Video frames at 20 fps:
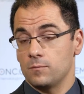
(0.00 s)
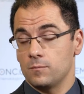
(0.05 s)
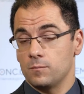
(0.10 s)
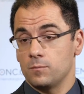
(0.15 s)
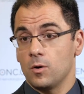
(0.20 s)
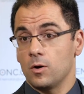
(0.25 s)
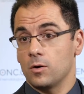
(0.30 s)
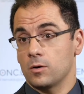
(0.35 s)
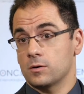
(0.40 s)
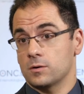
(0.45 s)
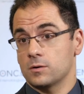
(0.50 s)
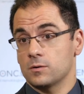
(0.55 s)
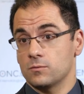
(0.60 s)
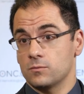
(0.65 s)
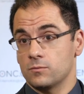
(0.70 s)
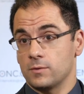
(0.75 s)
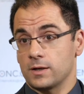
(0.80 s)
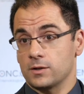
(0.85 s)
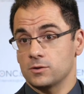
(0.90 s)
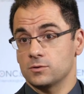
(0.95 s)
bulk
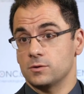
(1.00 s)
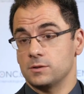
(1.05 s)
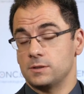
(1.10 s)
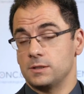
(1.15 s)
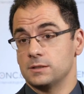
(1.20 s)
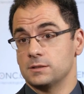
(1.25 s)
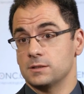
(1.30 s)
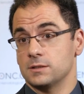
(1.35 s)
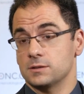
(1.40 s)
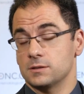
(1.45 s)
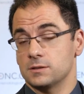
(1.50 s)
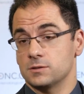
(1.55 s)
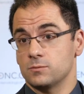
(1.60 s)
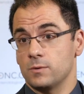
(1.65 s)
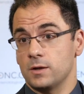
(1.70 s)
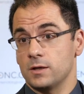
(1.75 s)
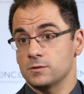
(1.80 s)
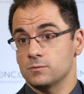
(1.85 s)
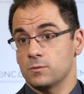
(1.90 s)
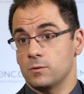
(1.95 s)
regulatory T cells as
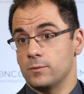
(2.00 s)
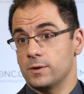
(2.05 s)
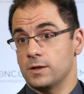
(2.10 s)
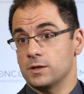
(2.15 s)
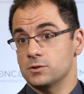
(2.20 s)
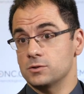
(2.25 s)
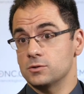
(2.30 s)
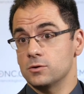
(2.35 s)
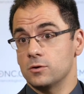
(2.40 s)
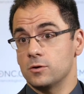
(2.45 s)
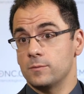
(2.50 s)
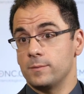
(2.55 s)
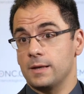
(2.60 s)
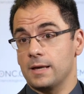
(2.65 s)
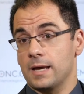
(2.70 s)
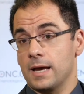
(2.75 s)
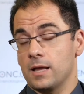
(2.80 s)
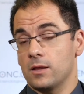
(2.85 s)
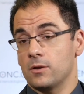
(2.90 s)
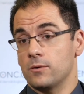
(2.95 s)
well as what we can show to be
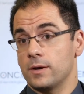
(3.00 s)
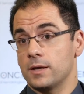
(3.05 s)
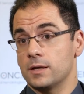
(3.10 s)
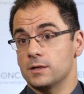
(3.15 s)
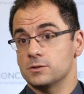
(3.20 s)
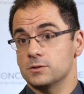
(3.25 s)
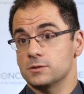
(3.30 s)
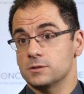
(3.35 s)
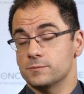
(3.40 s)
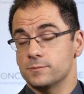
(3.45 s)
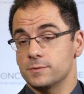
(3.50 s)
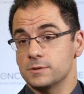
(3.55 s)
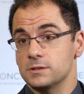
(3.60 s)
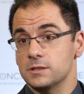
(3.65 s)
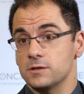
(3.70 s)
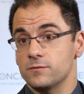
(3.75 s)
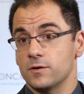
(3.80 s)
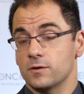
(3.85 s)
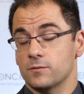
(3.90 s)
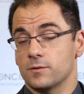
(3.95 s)

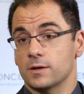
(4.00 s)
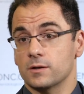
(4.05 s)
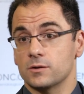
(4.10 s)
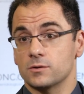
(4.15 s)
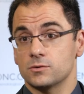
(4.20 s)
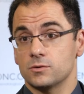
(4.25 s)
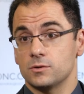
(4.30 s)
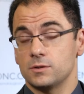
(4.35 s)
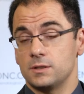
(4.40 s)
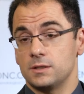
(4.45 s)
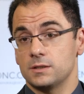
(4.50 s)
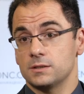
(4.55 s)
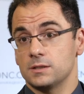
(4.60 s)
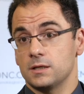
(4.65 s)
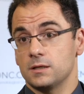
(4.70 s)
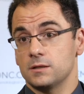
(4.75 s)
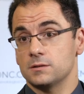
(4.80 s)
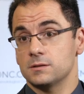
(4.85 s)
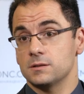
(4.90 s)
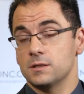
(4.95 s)
alloantigen-specific regulatory T
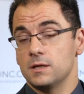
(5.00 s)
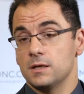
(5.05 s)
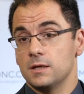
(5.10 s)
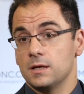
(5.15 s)
cells,